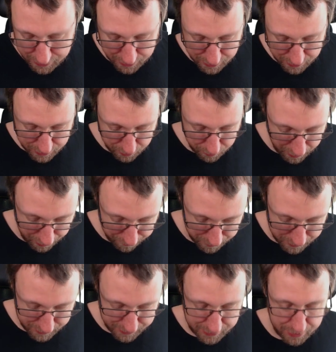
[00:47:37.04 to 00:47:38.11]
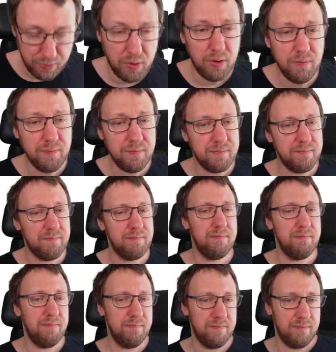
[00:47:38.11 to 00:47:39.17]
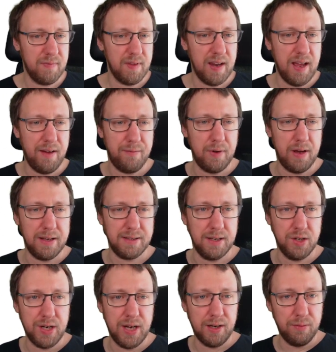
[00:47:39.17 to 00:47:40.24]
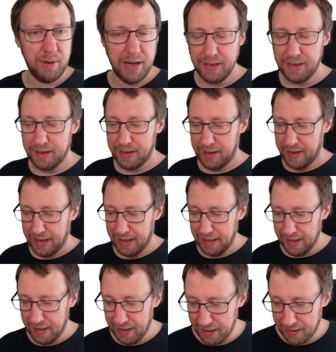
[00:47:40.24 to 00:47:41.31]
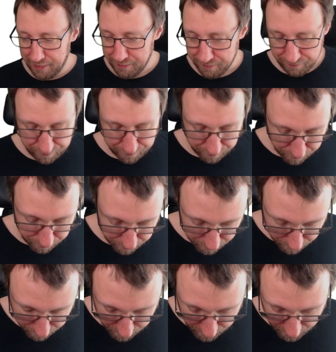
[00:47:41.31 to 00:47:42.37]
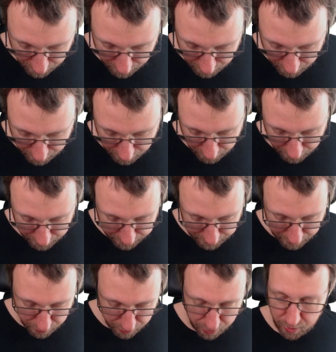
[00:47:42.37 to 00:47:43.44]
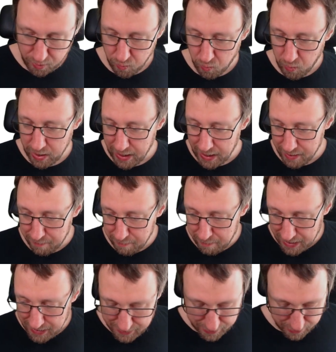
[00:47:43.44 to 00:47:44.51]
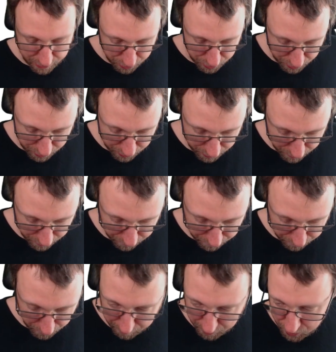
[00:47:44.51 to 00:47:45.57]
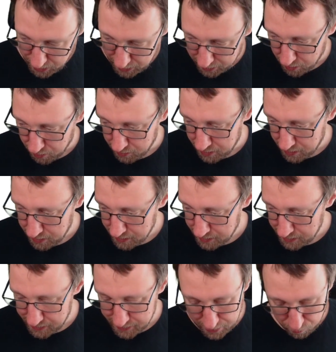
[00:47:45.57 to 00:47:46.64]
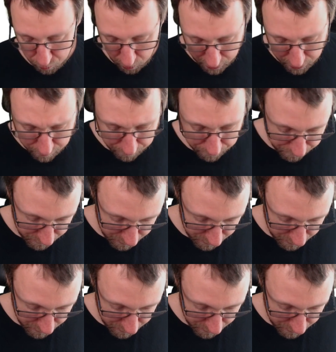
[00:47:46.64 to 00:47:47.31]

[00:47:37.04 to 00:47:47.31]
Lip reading: So we have a 0 as a channel related LLR. And then we get a message from a check node C1.